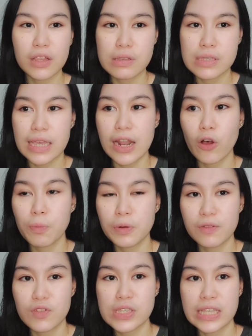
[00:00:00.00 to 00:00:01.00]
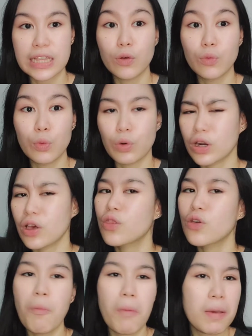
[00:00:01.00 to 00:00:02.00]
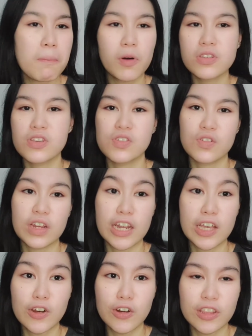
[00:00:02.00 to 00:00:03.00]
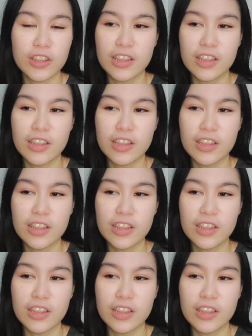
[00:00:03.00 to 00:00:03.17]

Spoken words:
kung saan ako previously nag-work. Though my boss is really good.